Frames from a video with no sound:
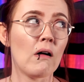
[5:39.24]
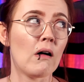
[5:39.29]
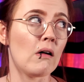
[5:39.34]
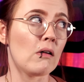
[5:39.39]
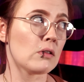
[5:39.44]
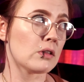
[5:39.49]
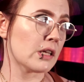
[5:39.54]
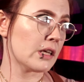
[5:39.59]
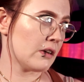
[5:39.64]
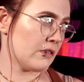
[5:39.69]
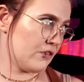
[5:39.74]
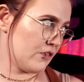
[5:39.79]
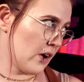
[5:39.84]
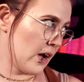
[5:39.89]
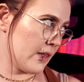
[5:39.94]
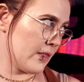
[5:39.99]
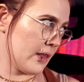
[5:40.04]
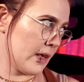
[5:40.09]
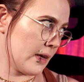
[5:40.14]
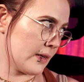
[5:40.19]
only to
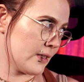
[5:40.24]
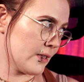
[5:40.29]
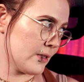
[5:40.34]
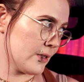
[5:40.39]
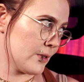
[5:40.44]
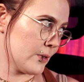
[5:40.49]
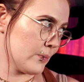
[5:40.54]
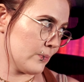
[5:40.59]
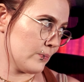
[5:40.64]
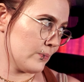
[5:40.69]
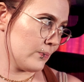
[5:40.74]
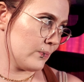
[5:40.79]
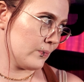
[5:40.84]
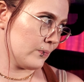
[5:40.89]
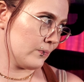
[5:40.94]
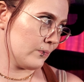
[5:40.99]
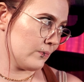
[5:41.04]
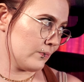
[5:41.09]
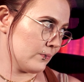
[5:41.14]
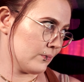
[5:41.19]
find this.
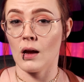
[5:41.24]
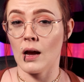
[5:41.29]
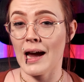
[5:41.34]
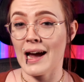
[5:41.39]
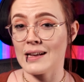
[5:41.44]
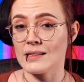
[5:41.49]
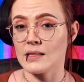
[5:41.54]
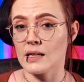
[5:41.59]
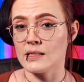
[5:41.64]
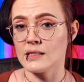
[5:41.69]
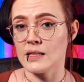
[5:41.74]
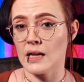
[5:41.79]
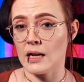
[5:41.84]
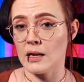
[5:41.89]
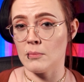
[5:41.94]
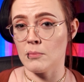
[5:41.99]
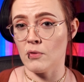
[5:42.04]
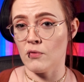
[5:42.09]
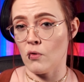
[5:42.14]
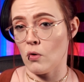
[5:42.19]
As I
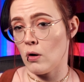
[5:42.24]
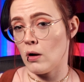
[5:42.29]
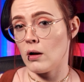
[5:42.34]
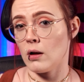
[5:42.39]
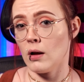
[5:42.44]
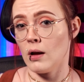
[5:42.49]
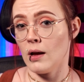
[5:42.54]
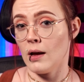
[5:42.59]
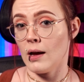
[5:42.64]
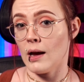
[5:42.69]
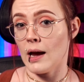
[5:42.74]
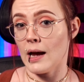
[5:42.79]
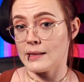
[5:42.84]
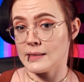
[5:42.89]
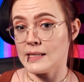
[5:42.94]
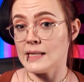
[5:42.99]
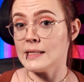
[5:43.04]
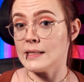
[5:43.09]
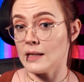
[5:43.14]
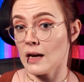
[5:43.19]
stated before,
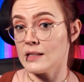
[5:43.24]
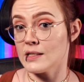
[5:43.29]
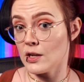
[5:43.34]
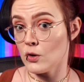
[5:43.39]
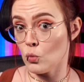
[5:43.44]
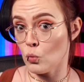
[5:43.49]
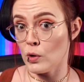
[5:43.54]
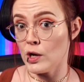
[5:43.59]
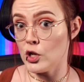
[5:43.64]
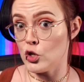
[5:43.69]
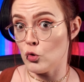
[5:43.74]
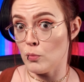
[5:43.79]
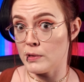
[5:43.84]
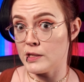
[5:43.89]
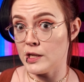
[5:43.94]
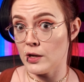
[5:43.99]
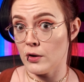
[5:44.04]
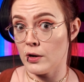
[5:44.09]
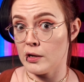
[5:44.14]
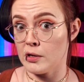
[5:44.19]
Etsy doesn't read your
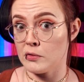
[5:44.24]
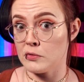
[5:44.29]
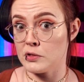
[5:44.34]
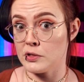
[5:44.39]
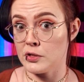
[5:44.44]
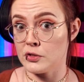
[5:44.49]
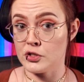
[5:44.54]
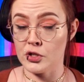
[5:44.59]
materials.